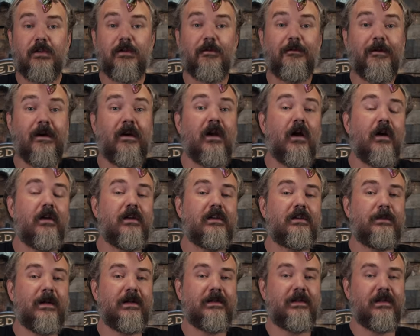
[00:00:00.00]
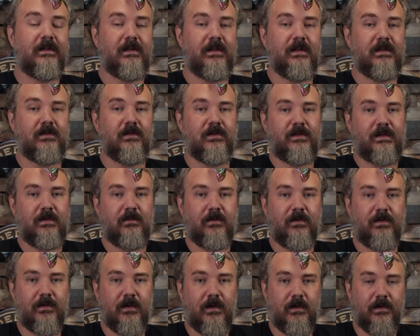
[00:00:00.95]
It's a very unexpected and interesting
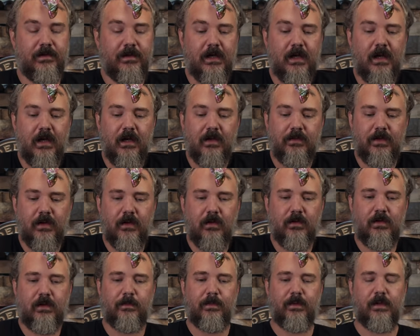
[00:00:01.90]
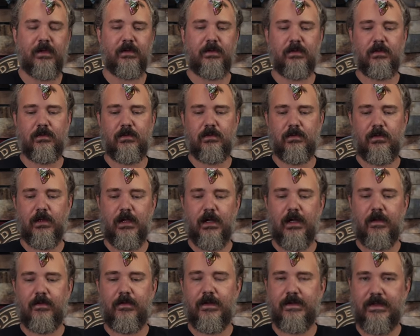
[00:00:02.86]
result. So to put it to
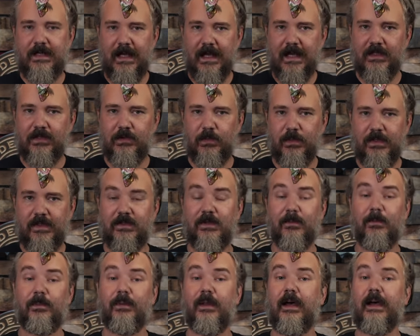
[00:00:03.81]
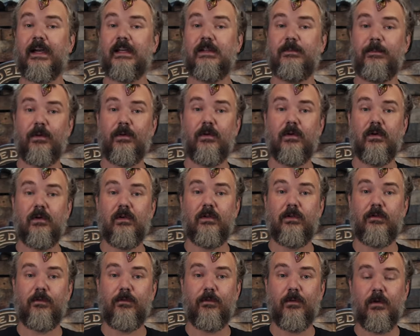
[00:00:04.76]
the test, we did some blind
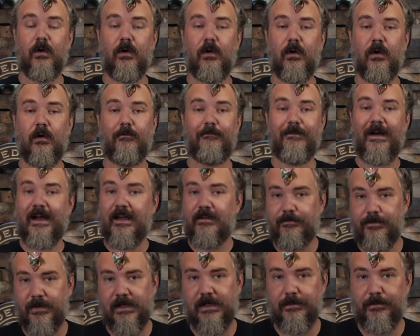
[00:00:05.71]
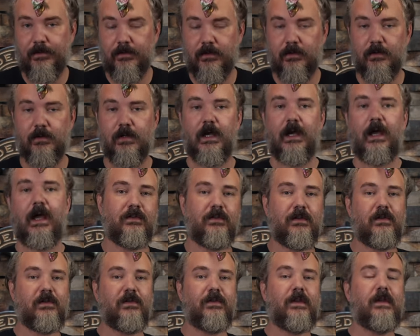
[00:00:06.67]
pours for five people.
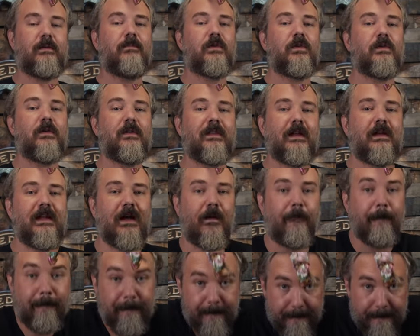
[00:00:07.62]
So here's them doing that now.